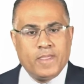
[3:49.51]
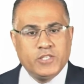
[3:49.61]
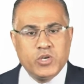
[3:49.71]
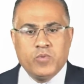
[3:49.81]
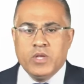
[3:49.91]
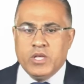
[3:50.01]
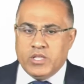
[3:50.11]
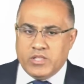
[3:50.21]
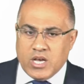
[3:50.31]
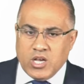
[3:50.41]
So,
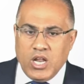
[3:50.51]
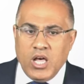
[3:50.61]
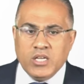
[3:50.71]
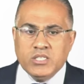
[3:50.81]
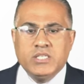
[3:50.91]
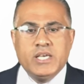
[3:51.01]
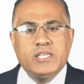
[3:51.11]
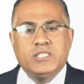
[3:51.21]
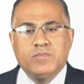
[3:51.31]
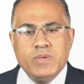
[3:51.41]
the class
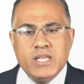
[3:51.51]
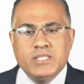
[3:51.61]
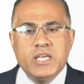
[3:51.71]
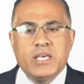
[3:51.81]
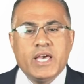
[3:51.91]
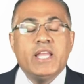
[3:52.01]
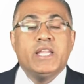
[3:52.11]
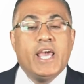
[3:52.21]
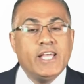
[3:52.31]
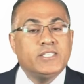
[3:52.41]
is meeting
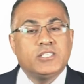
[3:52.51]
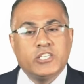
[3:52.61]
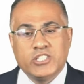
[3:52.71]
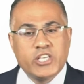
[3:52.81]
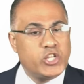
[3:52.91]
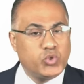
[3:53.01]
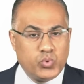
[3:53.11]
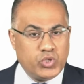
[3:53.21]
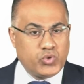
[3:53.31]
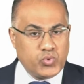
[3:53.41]
in its
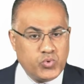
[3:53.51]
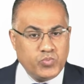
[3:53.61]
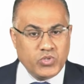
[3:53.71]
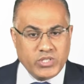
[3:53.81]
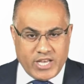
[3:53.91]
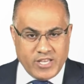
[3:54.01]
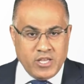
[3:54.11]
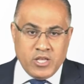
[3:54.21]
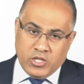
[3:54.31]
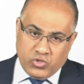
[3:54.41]
scheduled room today,
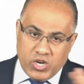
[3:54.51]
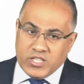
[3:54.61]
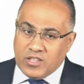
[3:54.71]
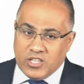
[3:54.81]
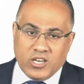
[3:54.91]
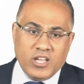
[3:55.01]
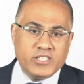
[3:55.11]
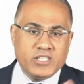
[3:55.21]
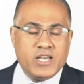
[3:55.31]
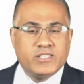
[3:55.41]
treating the
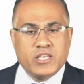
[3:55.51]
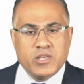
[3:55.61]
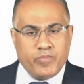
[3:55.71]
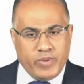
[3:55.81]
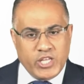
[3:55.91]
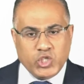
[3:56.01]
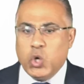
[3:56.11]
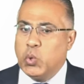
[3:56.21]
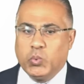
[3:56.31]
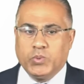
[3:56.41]
class as a complete
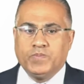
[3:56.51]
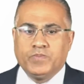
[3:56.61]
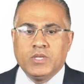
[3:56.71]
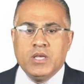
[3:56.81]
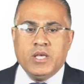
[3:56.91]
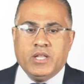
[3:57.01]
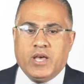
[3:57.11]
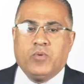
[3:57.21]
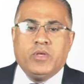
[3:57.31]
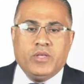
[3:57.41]
whole.
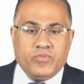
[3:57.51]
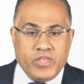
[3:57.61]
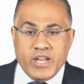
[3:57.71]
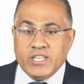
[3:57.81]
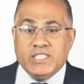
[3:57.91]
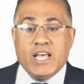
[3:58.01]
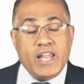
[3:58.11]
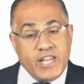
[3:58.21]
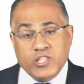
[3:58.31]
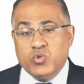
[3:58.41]
Now, there is a
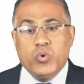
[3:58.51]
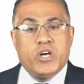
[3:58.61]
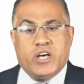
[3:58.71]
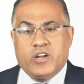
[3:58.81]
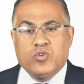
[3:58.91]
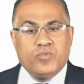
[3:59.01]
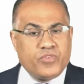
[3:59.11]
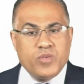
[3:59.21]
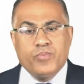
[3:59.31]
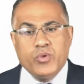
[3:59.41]
network of
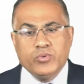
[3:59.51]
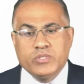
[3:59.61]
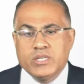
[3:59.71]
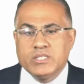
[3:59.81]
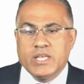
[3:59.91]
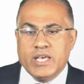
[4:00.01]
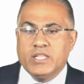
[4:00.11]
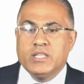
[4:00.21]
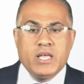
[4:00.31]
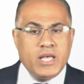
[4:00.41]
computers
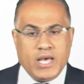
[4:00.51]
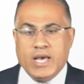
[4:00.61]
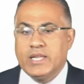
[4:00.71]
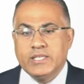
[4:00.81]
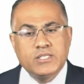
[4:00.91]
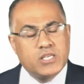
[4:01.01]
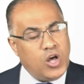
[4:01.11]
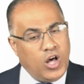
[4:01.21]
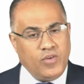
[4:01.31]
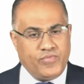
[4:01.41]
in Ali's
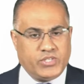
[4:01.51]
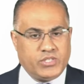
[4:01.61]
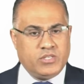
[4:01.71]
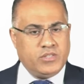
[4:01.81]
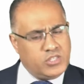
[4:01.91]
office.